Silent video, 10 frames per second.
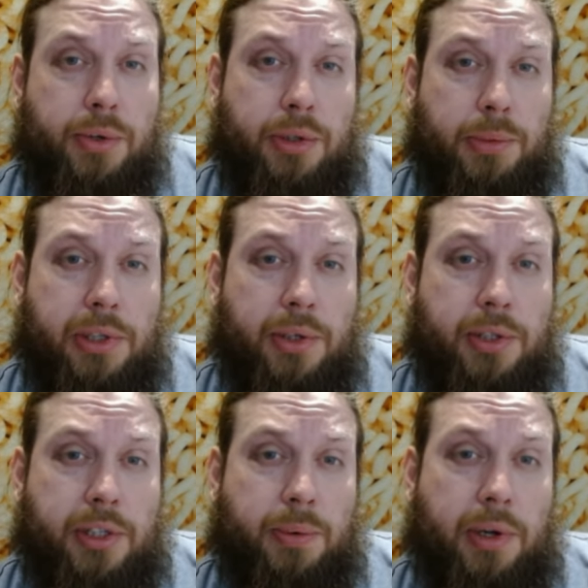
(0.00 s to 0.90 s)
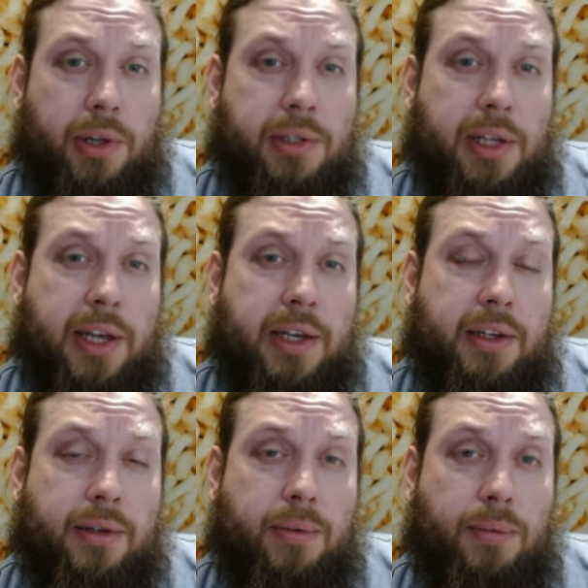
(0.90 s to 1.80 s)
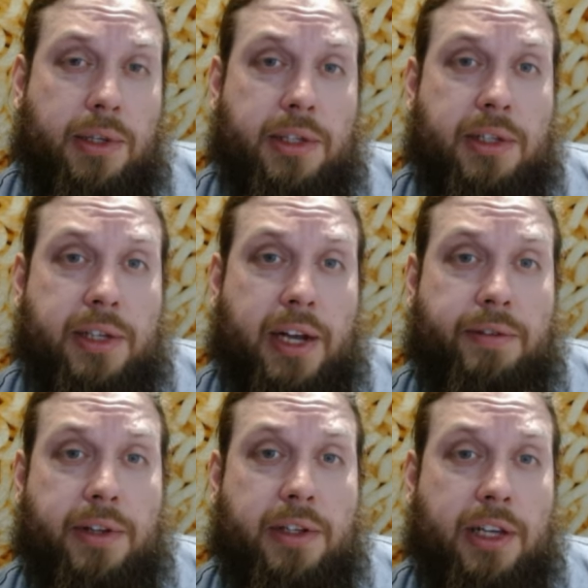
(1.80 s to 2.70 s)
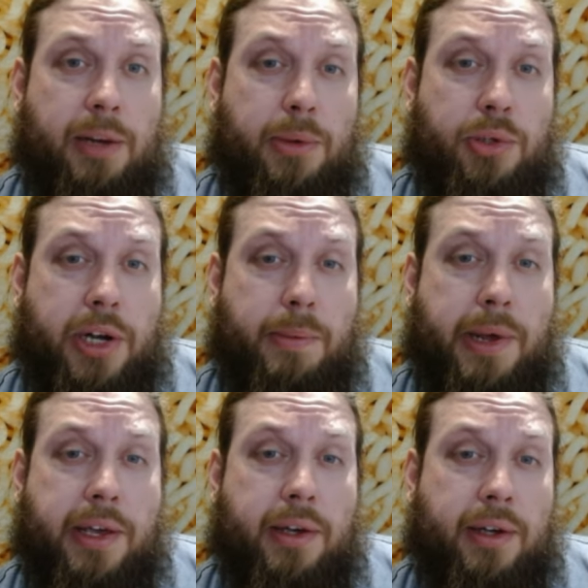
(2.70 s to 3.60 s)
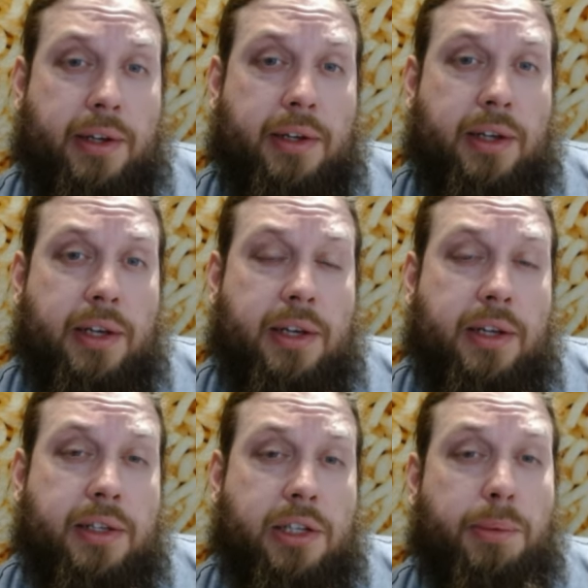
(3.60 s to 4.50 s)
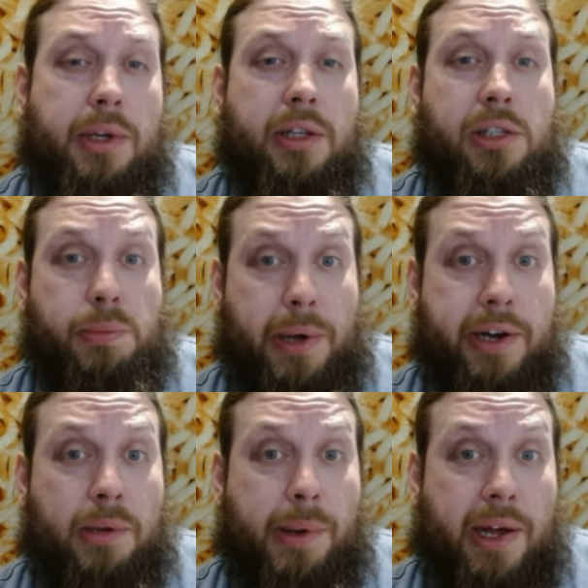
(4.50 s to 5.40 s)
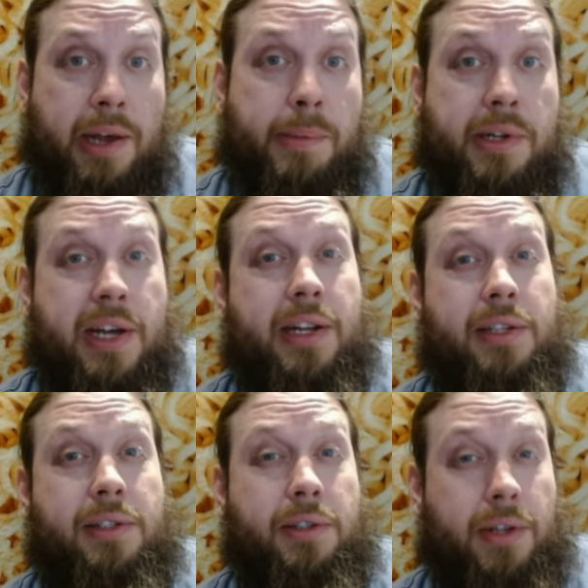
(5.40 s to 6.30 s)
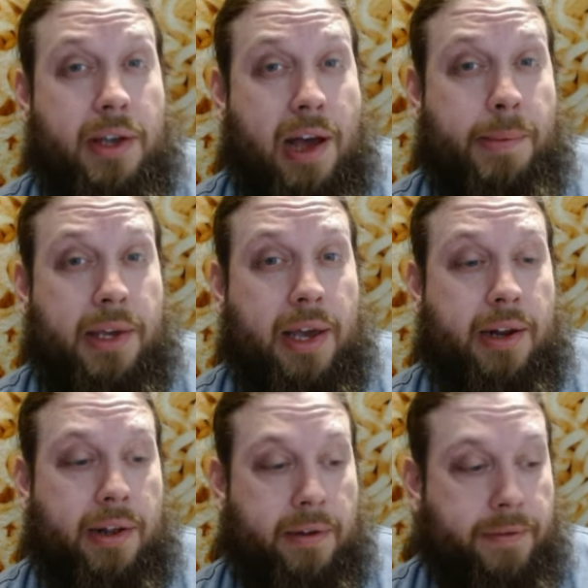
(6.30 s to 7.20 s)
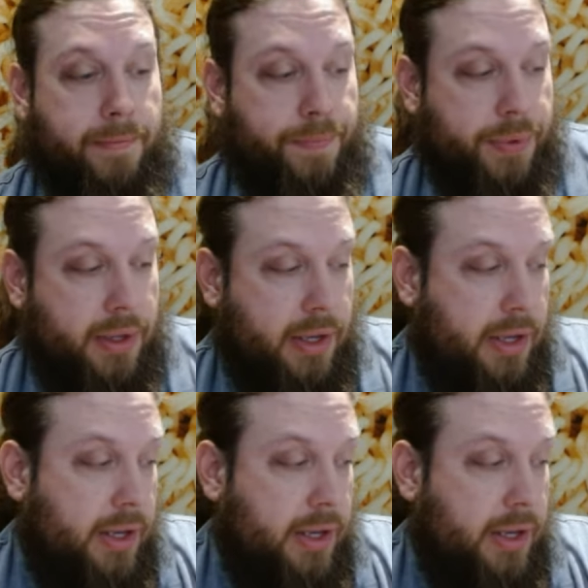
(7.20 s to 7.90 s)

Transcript: I'm going to do some research and see what it looks like what's inside of it. And I'm going to try to make uh, something inspired by, but not necessarily a copycat of.